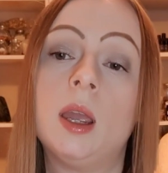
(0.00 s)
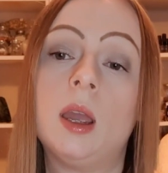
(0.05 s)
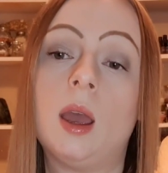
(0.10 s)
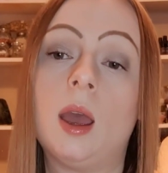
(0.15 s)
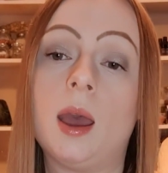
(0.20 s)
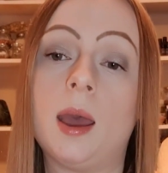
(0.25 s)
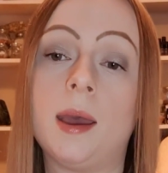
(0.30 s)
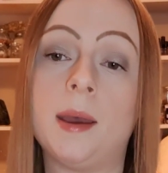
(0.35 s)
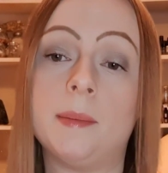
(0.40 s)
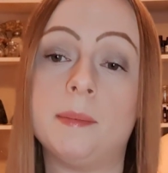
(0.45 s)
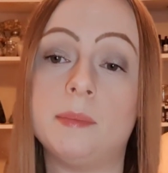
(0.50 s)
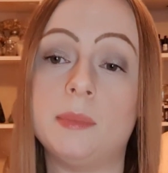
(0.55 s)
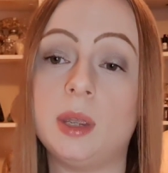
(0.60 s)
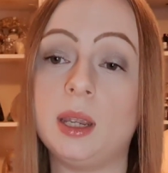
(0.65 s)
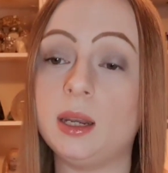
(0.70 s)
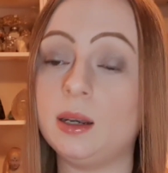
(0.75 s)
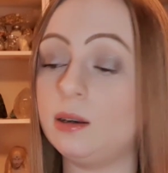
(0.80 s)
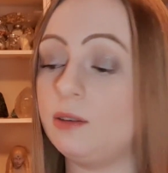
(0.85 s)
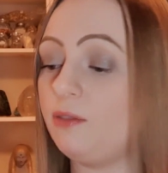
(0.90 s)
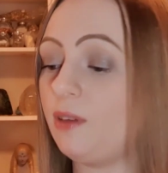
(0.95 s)

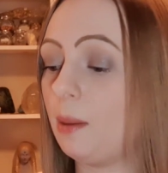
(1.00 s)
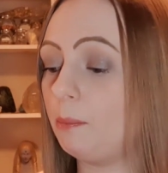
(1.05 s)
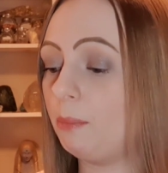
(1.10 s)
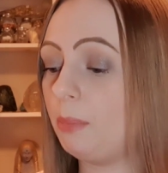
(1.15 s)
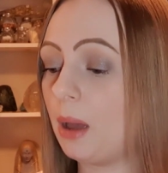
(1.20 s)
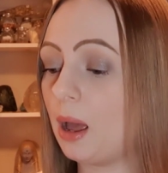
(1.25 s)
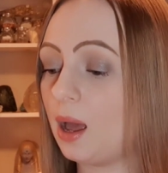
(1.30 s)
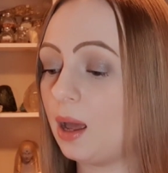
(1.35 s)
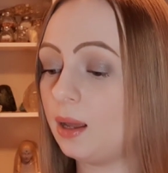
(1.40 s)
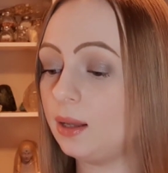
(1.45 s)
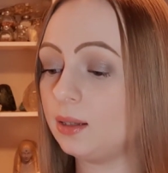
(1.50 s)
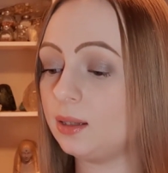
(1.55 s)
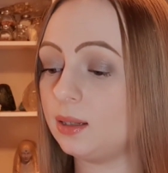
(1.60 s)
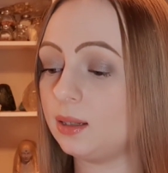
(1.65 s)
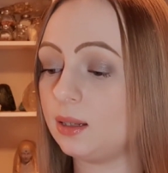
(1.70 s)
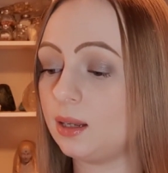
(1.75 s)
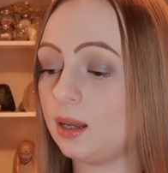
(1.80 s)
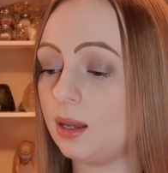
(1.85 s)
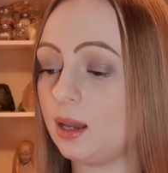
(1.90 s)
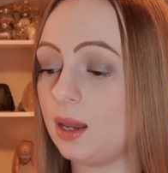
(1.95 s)
in November,
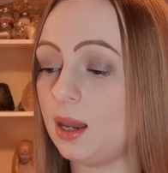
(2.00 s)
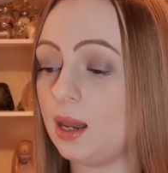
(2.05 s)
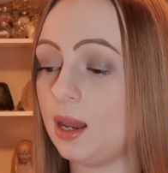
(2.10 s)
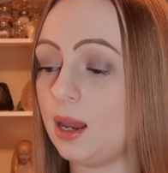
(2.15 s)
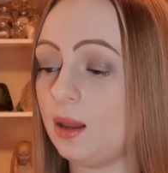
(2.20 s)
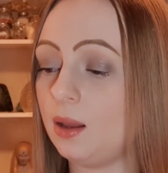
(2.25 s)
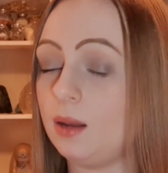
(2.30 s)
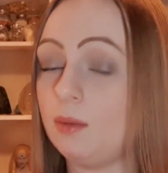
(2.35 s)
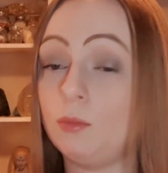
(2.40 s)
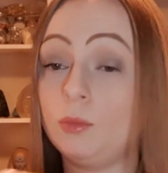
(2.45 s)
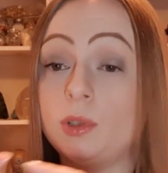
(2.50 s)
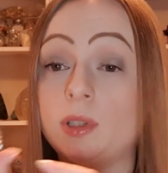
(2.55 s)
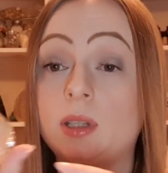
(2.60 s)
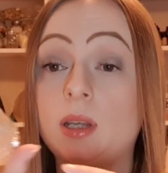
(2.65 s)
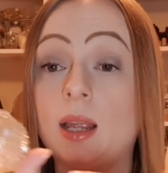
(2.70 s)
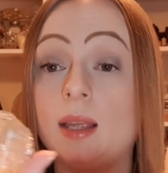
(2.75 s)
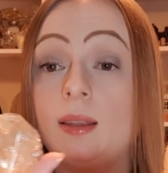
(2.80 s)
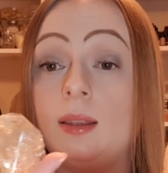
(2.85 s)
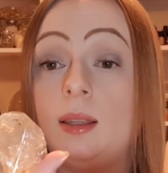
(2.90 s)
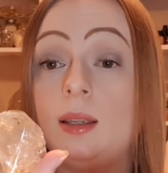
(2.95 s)
but it was
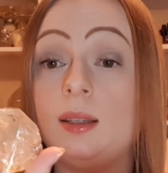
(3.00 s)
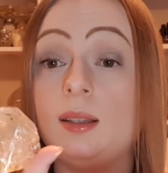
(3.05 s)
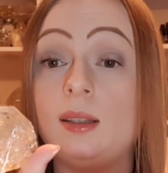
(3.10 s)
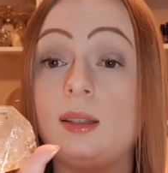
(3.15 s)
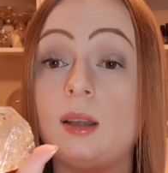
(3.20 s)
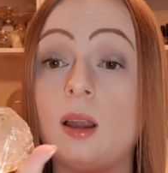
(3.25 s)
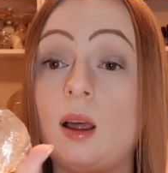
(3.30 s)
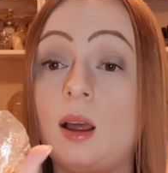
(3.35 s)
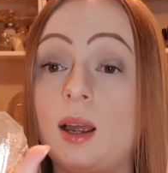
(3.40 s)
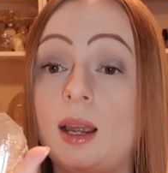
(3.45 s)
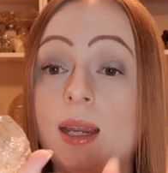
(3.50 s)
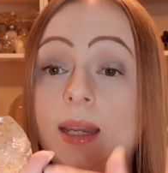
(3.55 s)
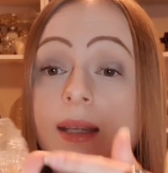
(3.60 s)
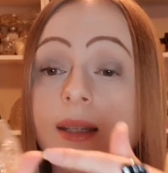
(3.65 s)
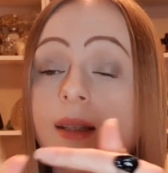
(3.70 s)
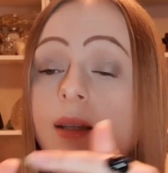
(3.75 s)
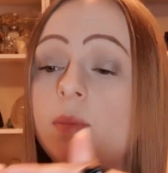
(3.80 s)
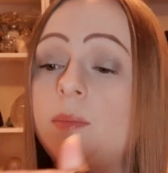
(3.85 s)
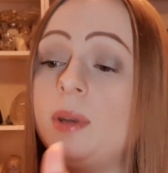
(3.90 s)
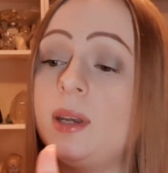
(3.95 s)
like this
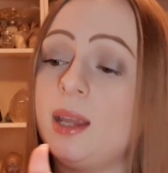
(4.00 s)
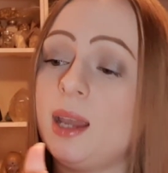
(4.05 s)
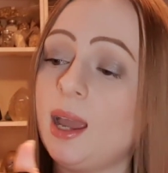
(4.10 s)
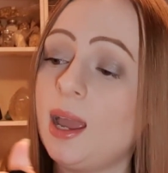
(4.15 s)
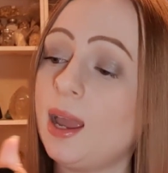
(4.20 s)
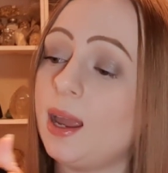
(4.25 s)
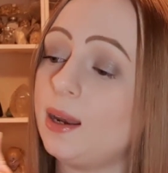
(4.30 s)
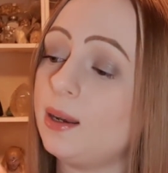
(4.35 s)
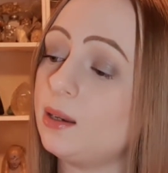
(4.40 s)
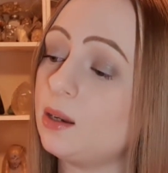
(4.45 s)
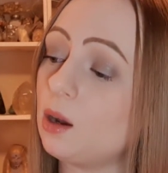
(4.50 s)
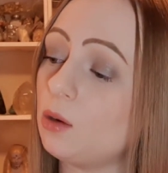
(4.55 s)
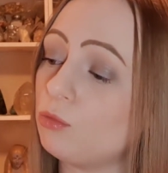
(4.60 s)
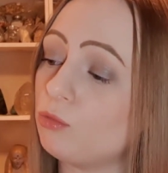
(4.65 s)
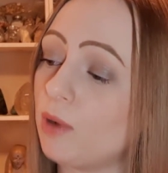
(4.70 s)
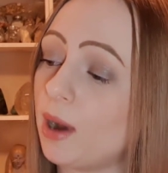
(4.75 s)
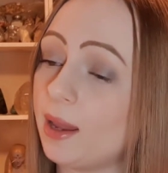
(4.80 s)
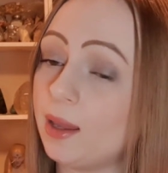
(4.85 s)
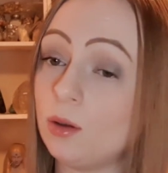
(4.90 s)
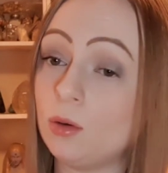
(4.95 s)
size, but it had a
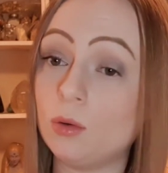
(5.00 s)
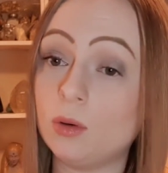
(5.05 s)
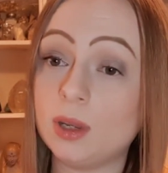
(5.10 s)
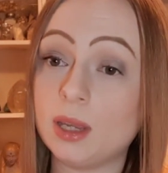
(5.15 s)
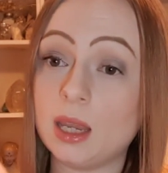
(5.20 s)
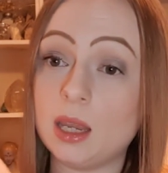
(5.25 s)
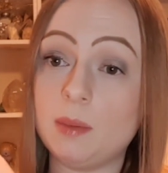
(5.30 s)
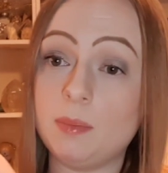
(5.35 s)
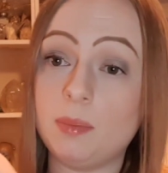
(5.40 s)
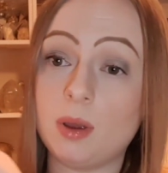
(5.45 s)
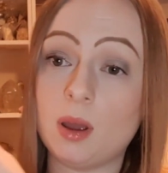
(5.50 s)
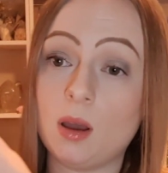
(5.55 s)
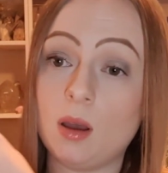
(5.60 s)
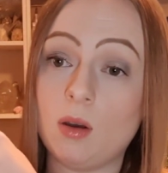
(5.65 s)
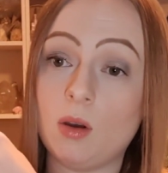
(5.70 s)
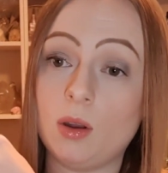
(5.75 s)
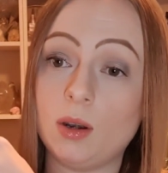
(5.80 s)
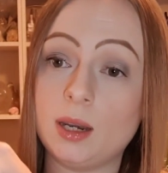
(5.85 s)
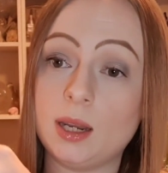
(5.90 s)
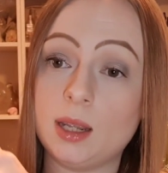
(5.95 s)
record keeper
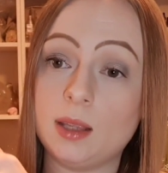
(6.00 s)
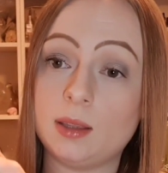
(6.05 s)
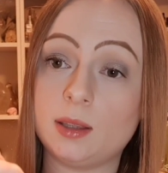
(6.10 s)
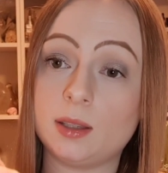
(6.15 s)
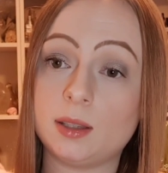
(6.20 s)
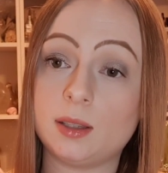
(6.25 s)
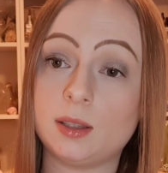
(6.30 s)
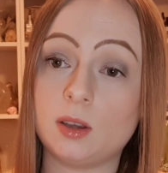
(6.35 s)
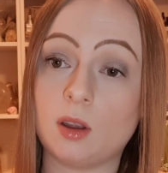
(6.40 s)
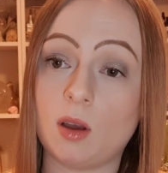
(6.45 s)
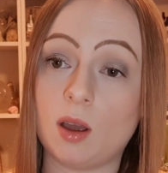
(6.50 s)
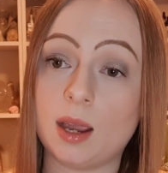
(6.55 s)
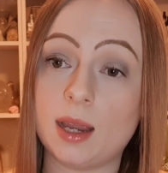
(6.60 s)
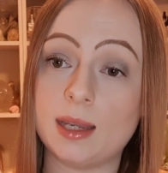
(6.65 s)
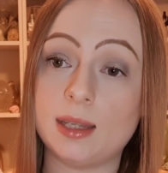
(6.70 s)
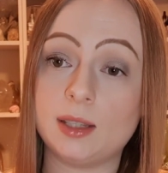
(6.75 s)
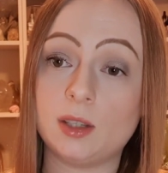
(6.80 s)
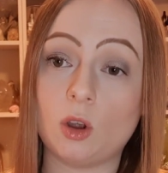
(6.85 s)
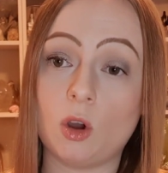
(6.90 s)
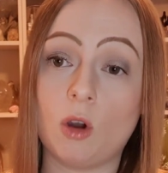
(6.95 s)
on it the
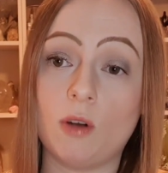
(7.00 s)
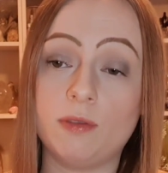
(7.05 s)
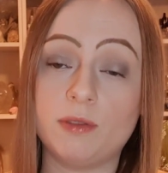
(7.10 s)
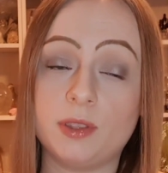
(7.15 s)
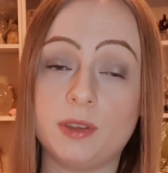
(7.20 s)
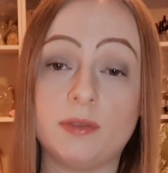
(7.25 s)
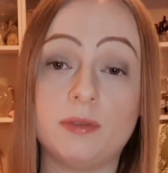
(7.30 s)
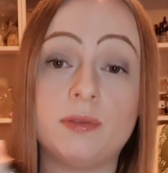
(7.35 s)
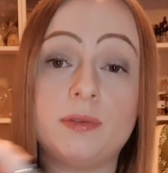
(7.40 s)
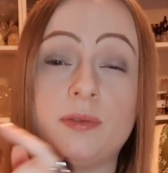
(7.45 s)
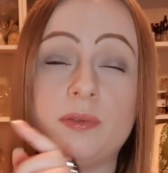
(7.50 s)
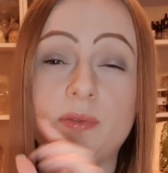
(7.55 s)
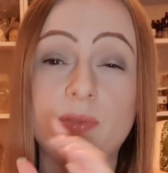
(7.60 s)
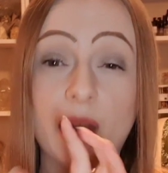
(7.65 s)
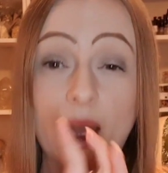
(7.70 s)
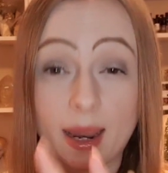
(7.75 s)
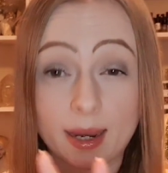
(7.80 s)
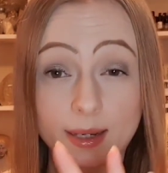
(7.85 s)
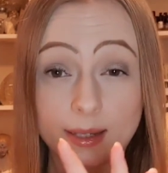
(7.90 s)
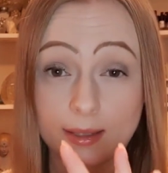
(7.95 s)
size of the
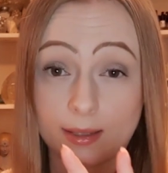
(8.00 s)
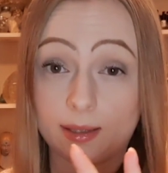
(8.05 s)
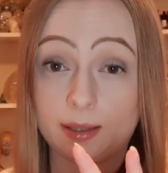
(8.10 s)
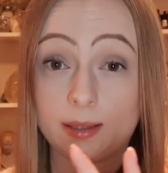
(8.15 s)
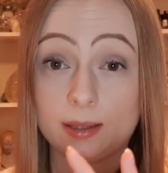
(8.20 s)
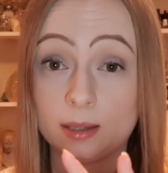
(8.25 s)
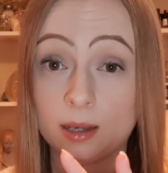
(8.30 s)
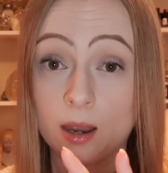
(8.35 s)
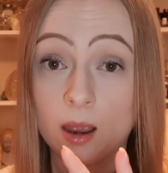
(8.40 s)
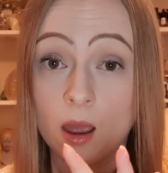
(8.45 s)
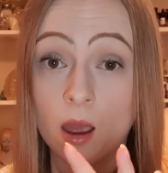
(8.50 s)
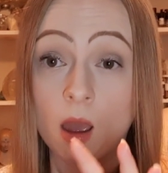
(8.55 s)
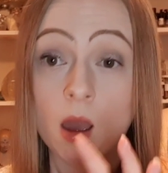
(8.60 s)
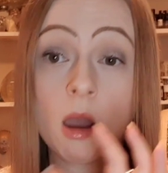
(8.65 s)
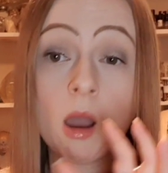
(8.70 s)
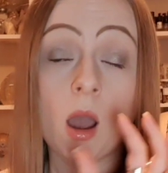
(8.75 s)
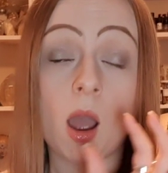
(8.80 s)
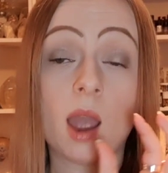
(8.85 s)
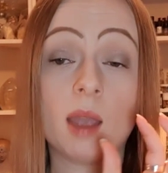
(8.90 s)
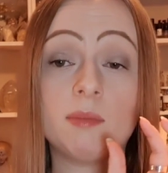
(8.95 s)
face.
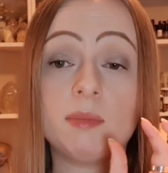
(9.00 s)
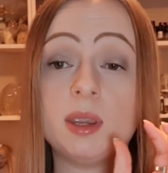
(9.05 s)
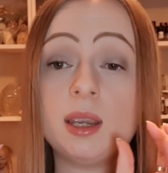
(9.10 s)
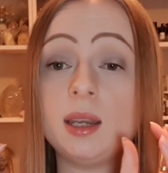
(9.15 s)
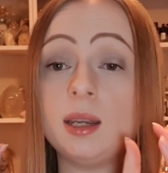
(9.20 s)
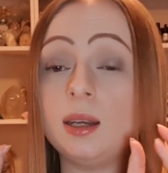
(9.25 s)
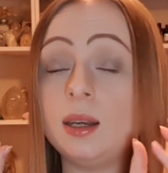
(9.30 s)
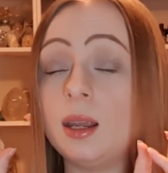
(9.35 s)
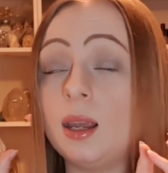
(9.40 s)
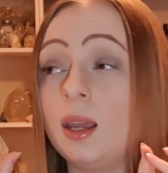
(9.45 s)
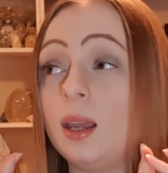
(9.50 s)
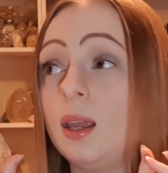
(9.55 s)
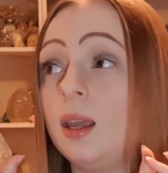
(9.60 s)
I mean,